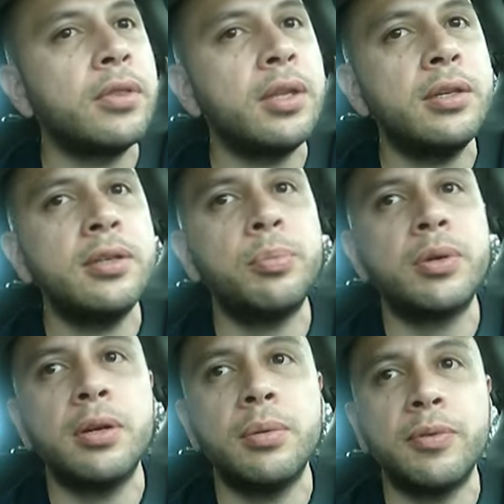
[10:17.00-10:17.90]
They just
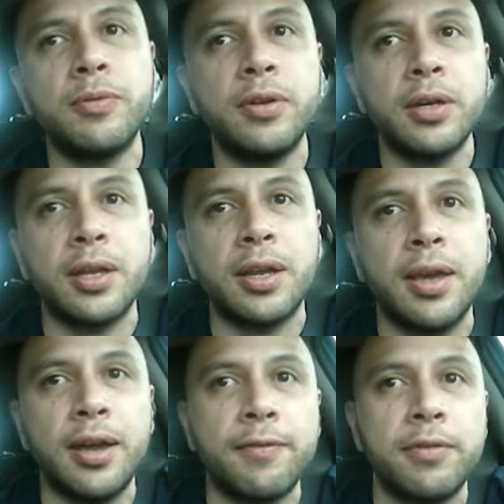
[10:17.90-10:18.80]
become a fucking
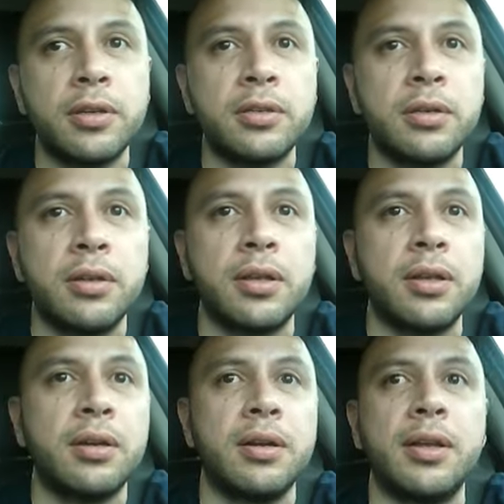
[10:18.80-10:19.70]
catfish on the
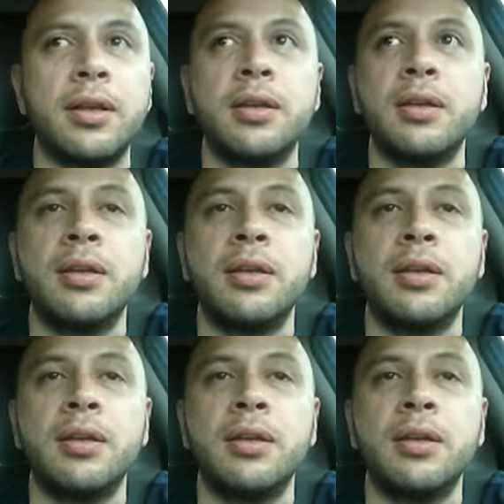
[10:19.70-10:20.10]
internet,